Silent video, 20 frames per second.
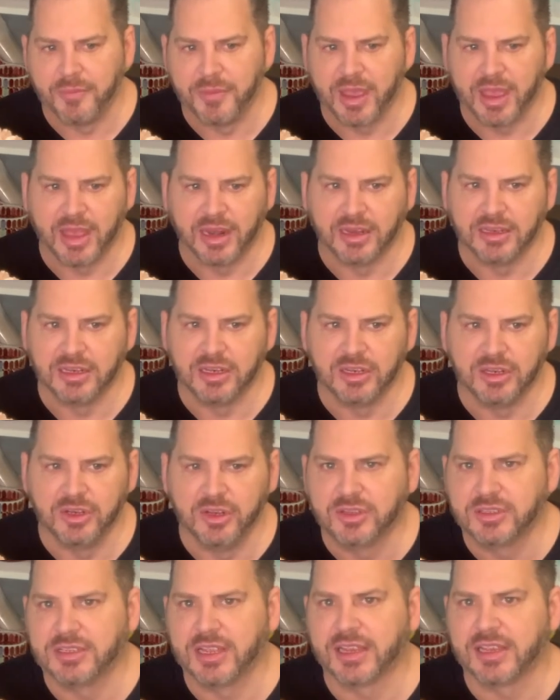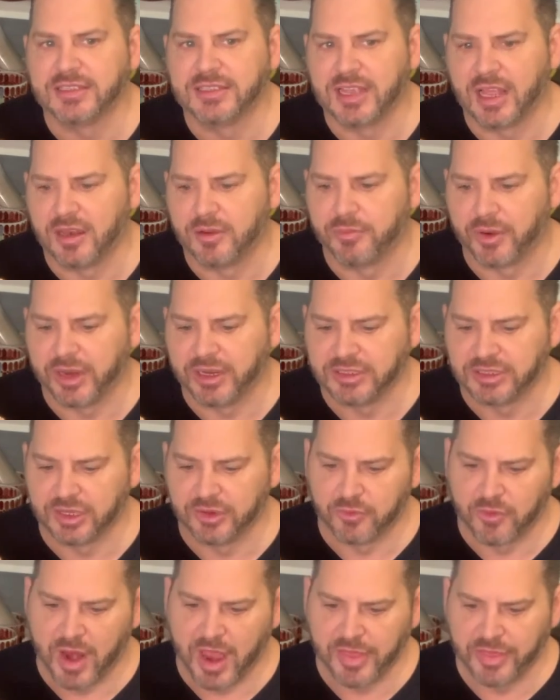and it looks like a celebration
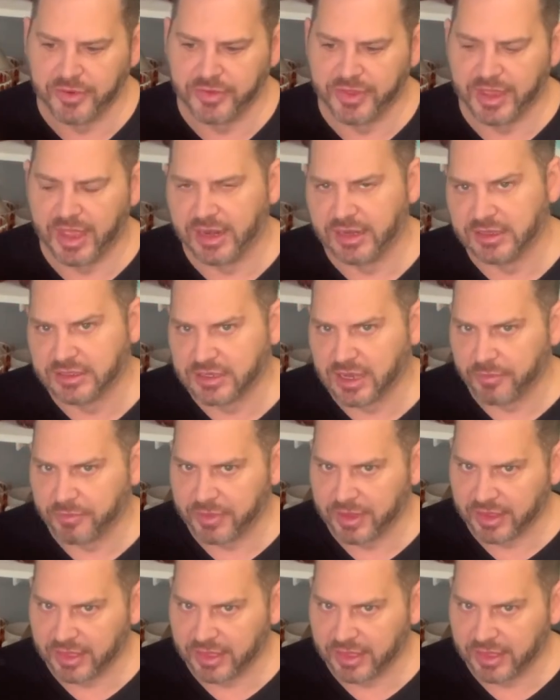rather than something